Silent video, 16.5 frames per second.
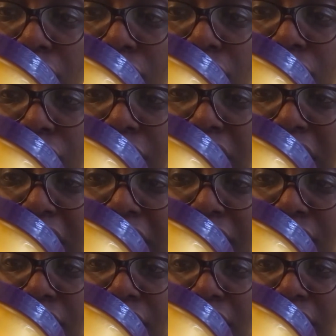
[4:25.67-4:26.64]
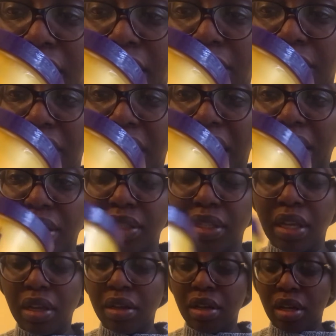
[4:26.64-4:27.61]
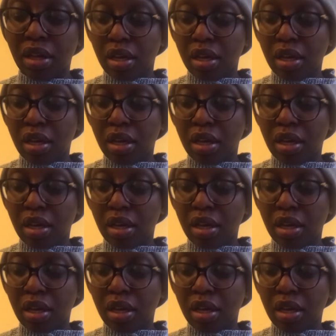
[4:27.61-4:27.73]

hair relaxer,